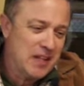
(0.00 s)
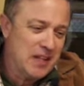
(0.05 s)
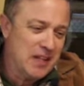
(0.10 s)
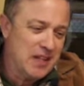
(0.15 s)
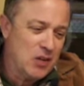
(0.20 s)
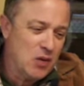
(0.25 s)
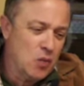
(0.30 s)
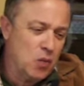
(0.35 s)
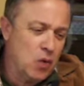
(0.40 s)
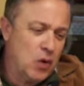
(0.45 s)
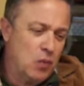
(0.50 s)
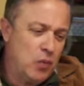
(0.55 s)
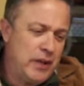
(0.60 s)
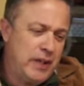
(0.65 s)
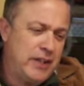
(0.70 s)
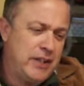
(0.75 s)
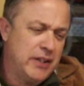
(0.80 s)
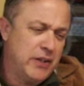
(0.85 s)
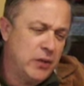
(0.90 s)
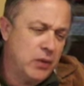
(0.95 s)
what
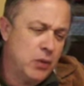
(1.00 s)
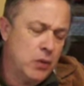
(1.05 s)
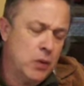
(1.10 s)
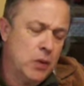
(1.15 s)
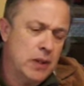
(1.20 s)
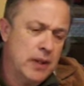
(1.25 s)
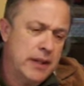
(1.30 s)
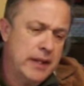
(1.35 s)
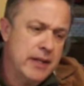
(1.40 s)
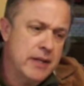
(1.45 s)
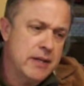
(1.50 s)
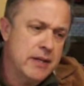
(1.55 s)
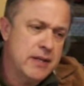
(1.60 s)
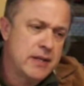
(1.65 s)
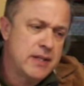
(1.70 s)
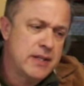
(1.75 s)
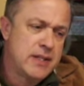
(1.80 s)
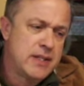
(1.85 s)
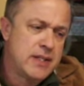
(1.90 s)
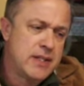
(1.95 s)
we do
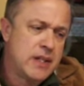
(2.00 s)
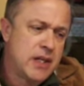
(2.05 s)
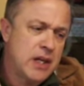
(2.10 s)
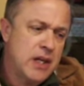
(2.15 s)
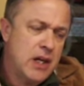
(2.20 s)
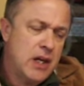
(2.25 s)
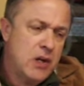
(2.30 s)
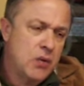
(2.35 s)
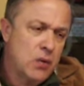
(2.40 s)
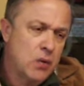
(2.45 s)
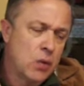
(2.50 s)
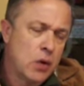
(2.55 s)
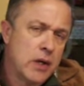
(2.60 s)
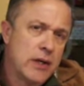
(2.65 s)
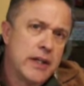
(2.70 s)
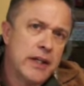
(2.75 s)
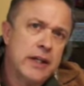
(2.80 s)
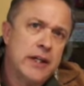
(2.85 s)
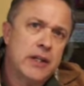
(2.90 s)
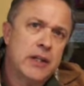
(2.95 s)
is we
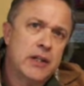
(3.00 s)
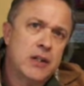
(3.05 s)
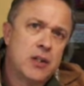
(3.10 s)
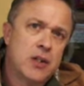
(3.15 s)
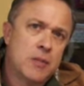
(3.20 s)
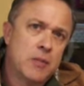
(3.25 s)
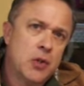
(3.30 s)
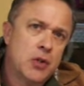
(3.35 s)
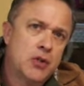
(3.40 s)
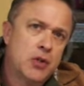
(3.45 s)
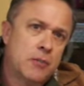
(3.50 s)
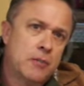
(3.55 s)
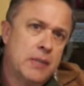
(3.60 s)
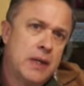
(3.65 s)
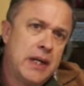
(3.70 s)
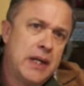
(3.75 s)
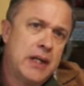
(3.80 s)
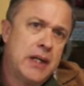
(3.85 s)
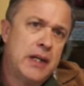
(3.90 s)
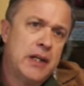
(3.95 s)
work in commercial
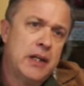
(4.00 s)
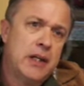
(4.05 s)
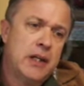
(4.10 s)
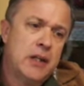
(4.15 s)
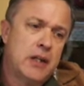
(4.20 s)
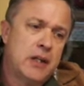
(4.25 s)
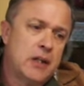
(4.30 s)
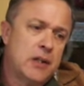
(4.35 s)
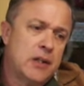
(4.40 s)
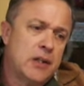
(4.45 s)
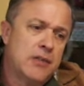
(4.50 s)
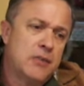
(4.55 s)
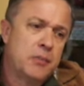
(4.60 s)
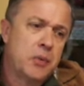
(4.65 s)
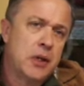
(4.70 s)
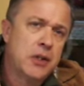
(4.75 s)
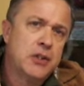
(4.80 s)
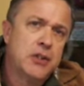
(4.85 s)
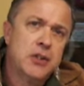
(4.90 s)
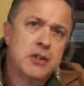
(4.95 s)
mining of
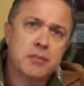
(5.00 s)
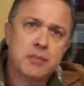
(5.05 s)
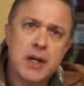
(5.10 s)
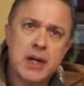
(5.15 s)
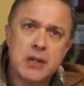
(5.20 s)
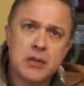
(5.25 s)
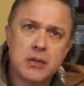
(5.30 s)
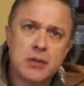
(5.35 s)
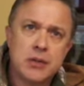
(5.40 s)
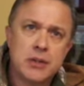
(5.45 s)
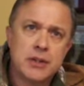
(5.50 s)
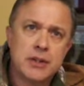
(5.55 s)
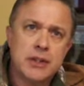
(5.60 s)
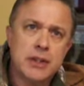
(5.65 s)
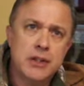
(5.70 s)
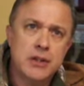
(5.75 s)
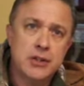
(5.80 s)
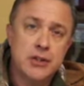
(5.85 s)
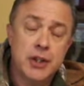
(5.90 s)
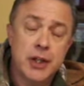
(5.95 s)
precious metals
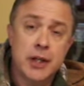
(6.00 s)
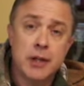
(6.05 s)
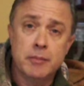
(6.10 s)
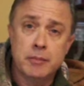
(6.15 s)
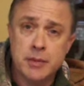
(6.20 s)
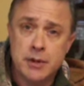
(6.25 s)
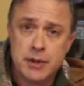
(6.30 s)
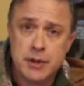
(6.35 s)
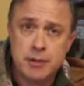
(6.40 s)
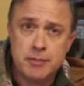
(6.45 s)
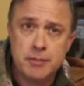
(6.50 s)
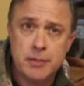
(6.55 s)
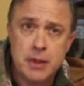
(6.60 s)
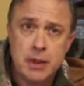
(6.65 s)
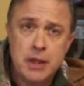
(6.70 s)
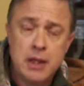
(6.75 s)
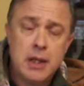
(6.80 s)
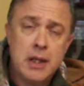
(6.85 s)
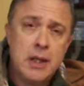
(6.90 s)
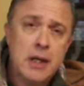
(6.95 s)
and gems.
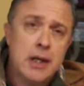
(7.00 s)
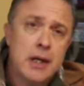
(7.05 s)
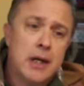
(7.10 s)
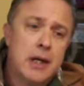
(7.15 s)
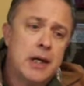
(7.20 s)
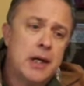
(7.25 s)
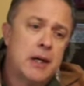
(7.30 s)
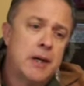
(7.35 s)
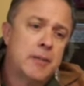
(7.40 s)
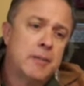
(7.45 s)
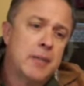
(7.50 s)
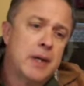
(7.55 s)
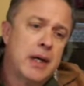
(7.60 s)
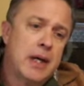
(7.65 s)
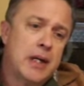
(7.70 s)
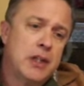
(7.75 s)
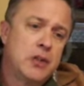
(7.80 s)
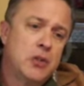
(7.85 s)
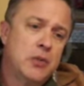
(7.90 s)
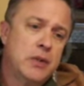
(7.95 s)

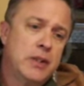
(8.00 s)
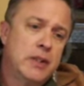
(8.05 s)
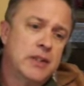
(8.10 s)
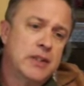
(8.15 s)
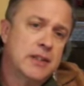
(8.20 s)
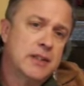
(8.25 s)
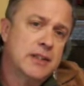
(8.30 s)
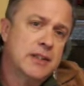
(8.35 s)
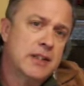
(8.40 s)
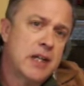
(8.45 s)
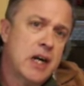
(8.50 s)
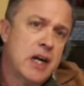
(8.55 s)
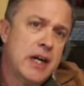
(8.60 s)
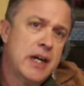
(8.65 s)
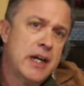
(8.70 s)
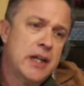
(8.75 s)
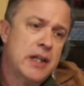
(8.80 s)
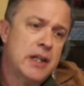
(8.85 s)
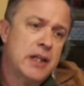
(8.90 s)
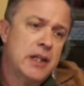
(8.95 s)
I actually
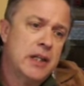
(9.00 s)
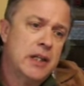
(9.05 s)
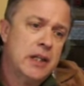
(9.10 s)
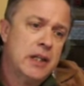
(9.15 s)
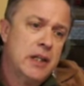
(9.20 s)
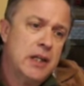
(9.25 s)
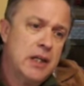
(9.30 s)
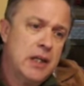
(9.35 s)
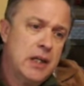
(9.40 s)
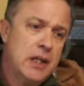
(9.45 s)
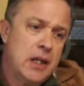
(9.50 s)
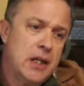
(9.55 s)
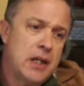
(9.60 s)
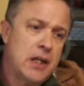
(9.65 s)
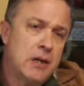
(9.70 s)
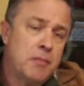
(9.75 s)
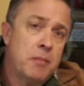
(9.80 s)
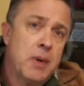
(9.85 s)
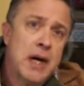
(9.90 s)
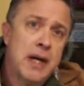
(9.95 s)
design
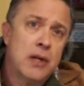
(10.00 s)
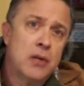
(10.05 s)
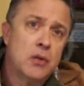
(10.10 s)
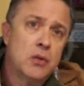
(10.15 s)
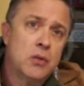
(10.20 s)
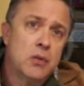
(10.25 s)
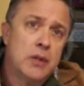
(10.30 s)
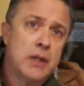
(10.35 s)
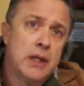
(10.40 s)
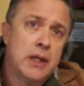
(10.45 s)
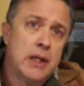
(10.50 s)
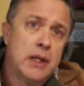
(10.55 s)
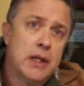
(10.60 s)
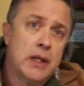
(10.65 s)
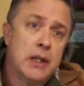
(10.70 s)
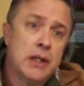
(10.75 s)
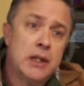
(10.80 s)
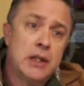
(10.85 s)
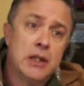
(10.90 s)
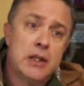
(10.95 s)
my
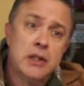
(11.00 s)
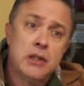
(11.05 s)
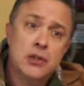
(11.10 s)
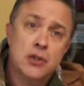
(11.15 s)
own